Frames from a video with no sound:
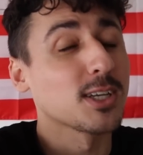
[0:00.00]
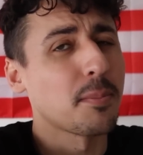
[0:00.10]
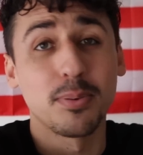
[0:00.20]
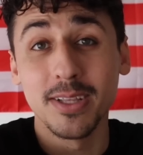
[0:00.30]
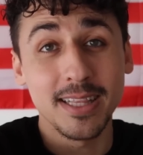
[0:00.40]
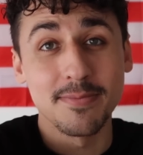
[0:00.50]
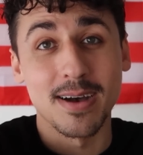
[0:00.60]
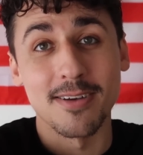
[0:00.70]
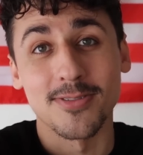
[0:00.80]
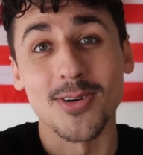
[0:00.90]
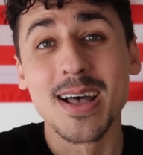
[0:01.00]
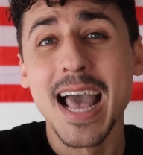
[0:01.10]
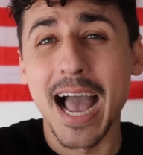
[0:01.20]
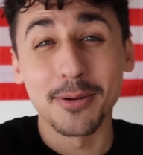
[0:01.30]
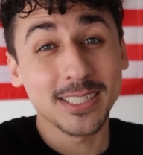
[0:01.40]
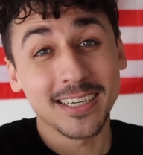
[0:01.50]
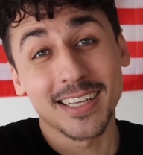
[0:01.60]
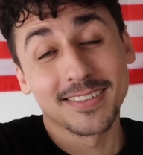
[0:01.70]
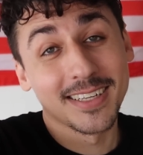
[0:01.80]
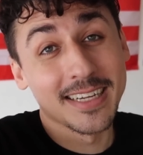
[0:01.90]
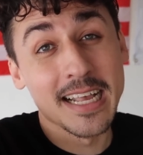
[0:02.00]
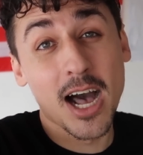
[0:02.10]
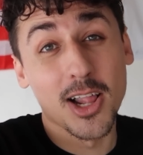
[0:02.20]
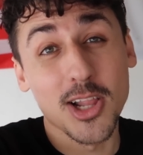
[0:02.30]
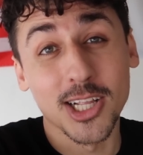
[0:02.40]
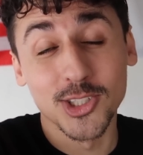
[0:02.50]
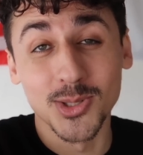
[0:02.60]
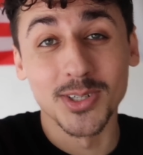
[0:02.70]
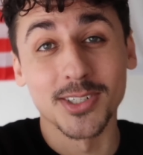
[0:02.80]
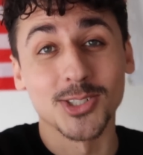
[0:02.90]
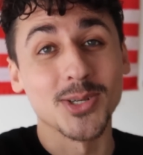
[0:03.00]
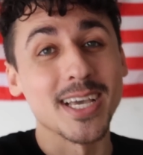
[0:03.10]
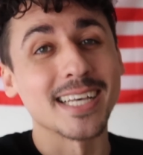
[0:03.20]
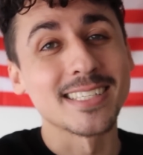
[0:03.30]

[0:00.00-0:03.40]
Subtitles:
Completely my fault. I wish I had done it a lot sooner to show you guys